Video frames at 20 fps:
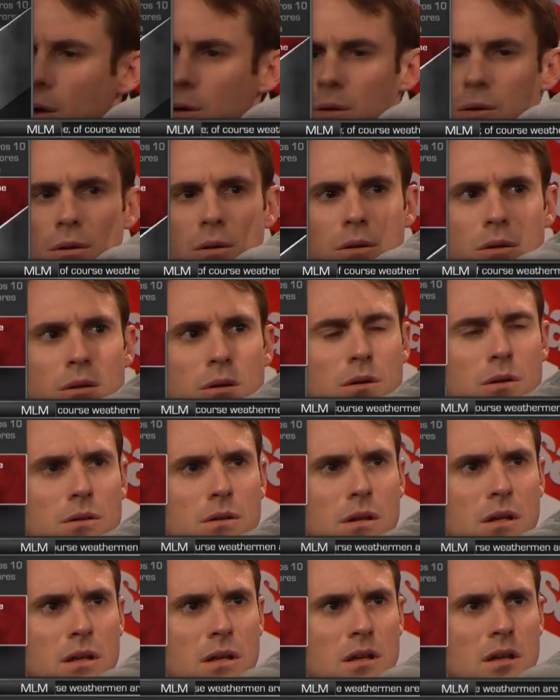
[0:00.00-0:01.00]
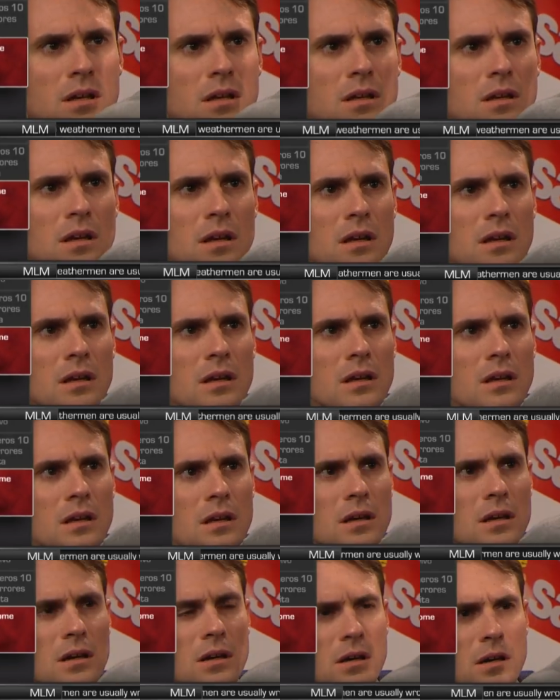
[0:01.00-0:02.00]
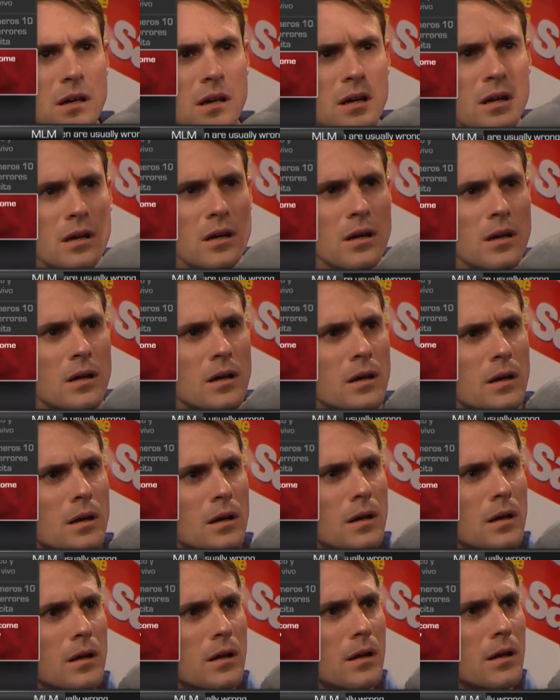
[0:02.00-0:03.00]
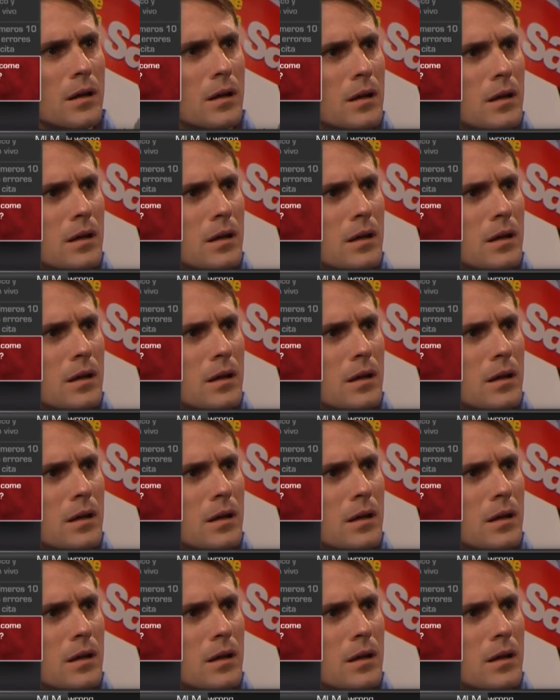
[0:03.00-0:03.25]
[no speech]